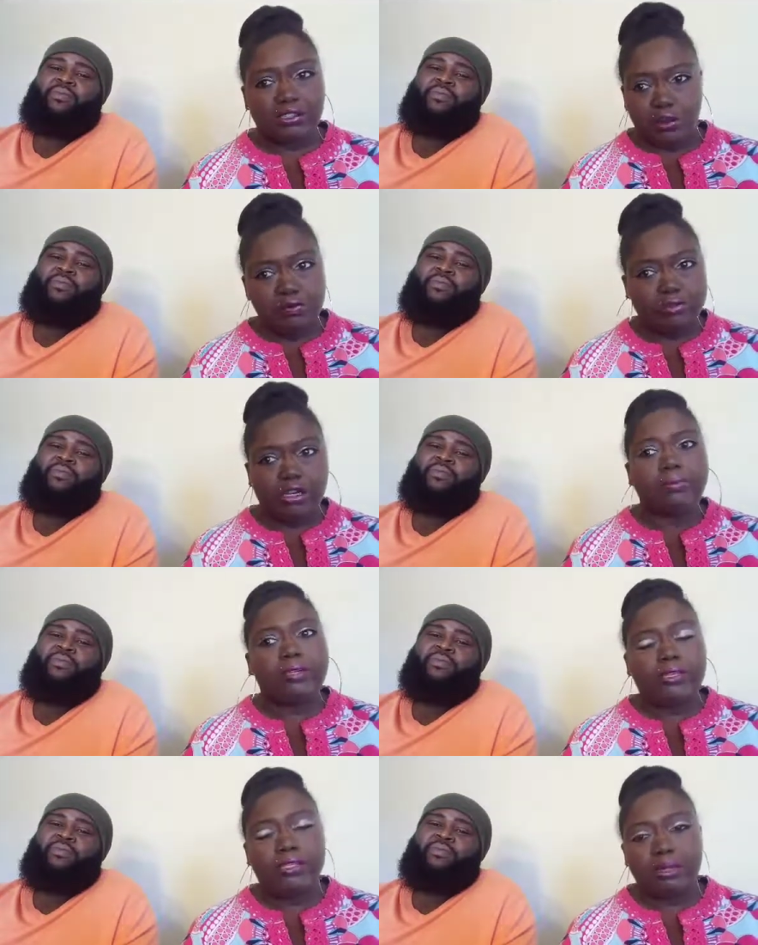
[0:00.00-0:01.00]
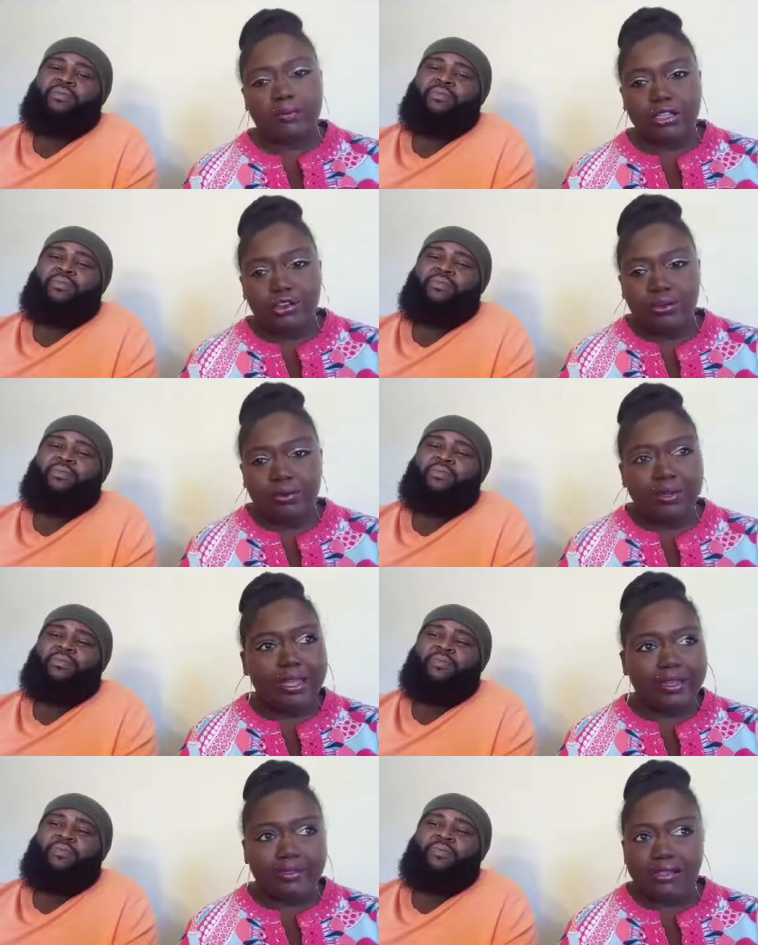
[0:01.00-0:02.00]
Speaker 1: you jumped into something new
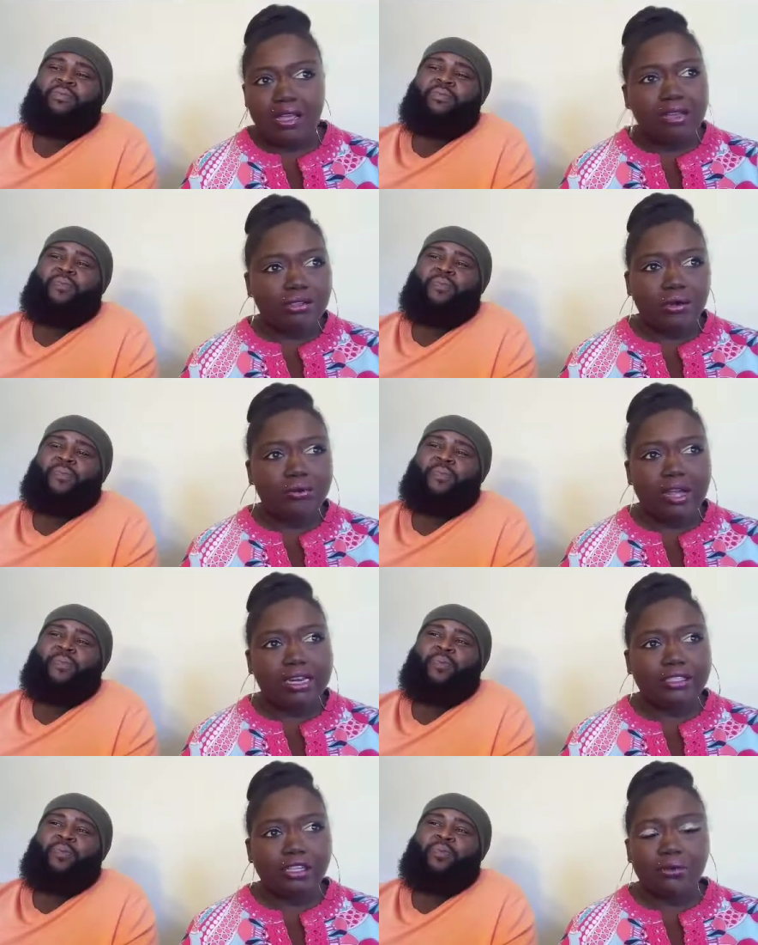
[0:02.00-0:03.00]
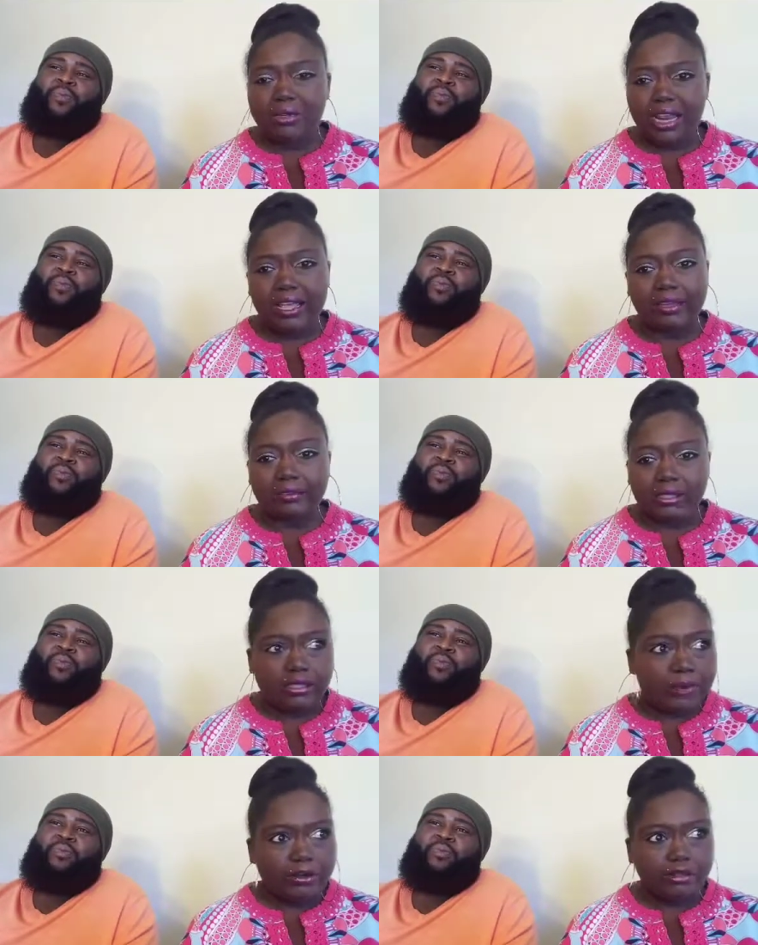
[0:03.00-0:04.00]
and don't know how to deal with that because
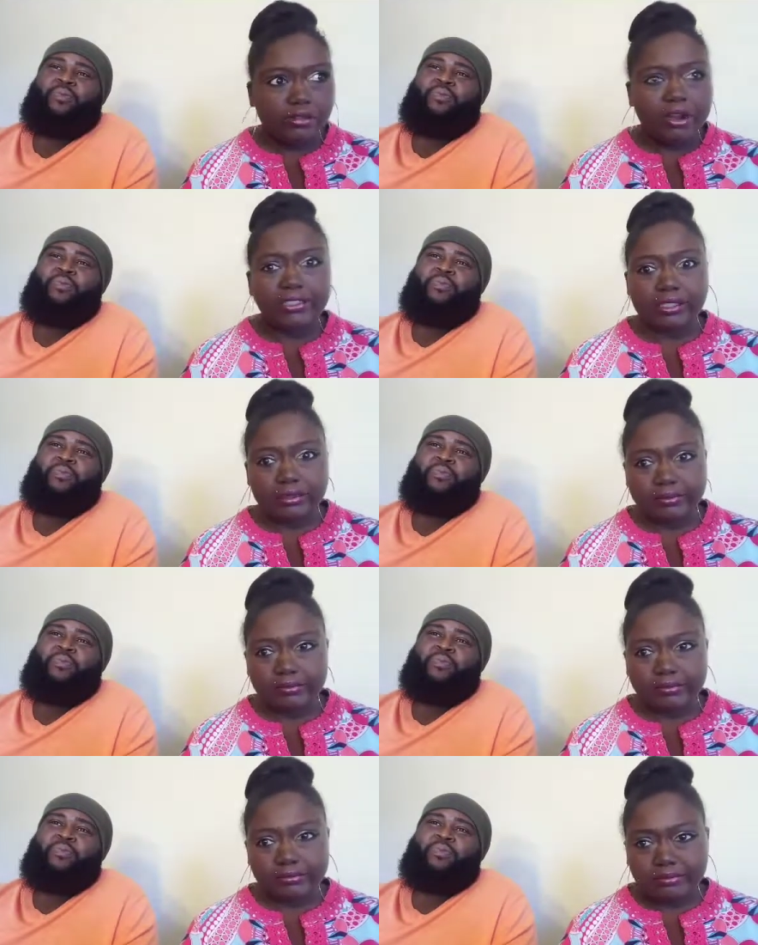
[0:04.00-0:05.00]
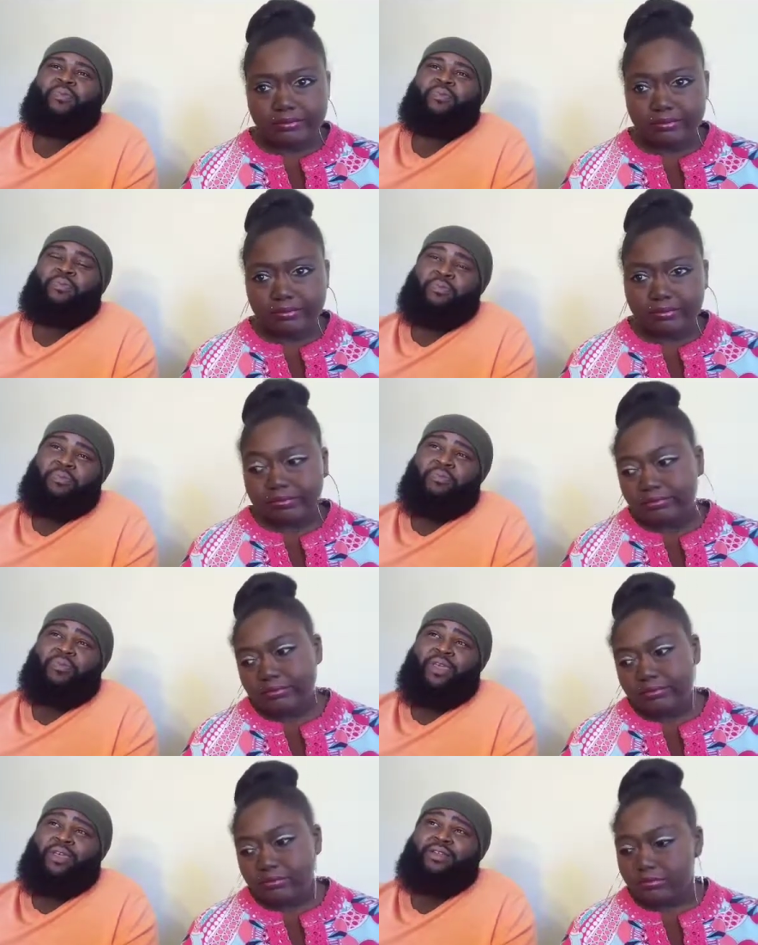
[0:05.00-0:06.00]
the person's crazy.
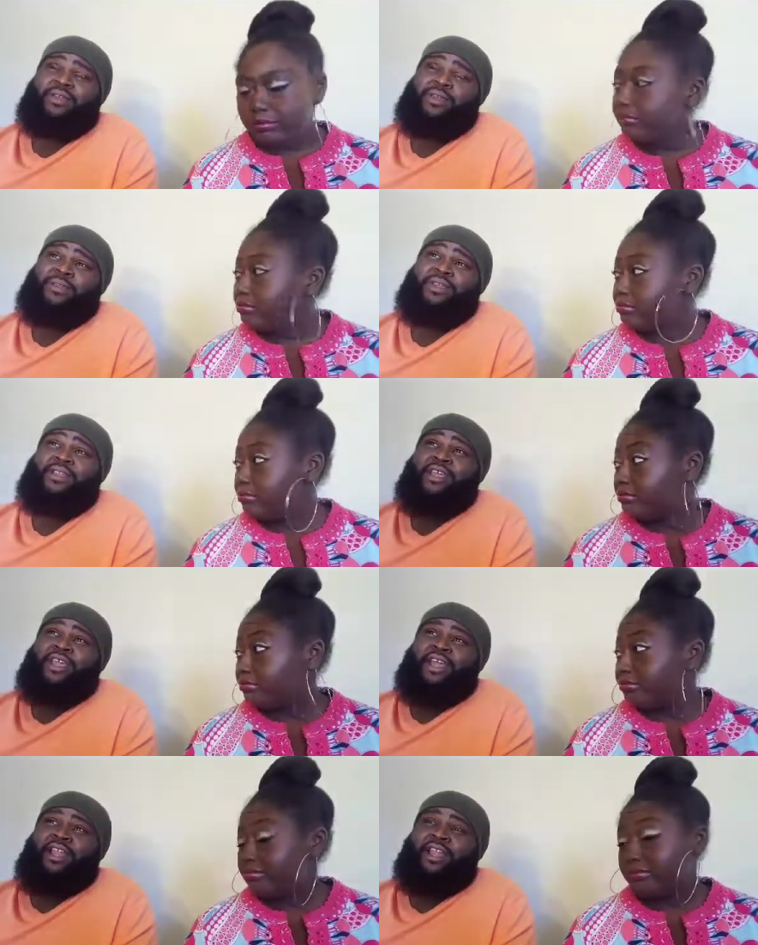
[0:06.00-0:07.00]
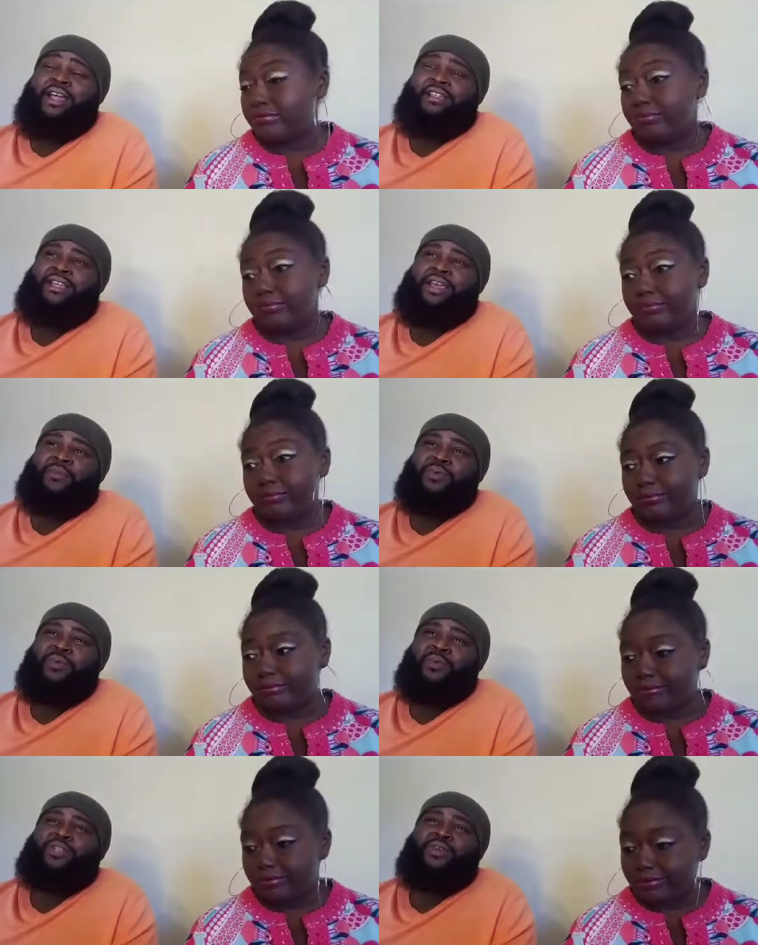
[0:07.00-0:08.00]
Speaker 2: Yeah, I mean, a lot of times
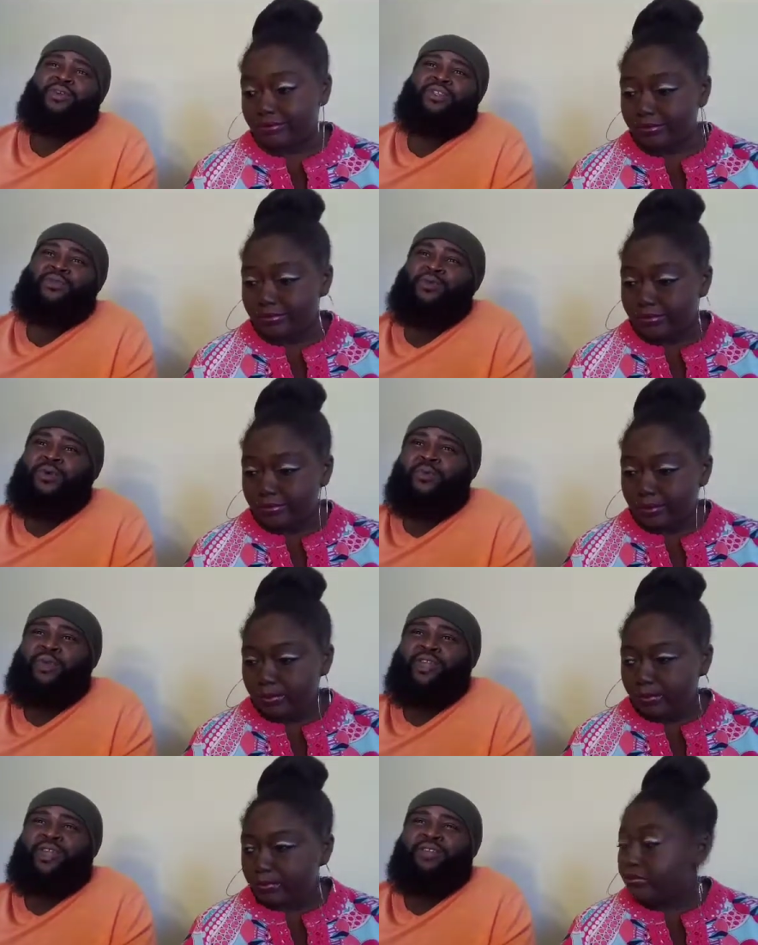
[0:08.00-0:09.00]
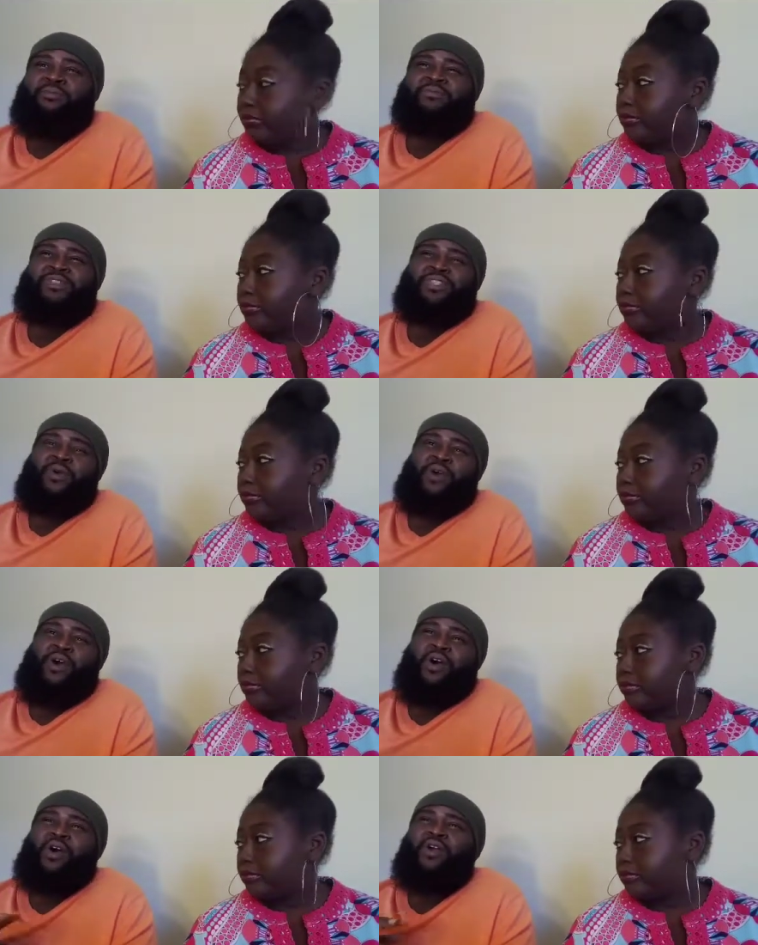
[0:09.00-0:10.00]
what we do is when we
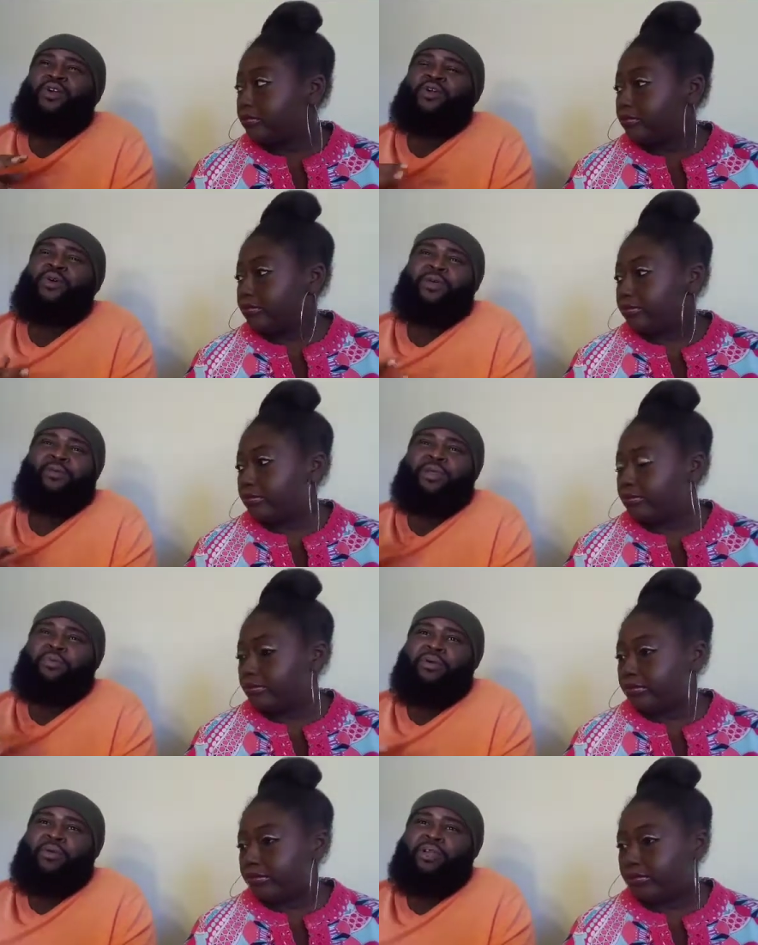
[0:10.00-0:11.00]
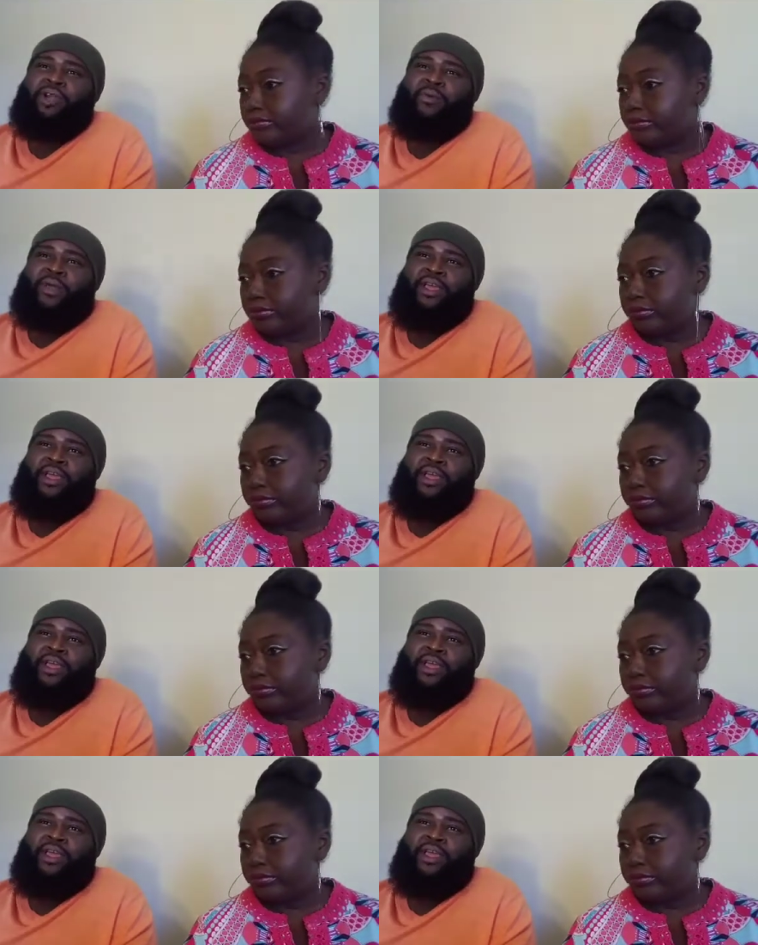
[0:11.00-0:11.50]
so-called hurt or we get broken up with,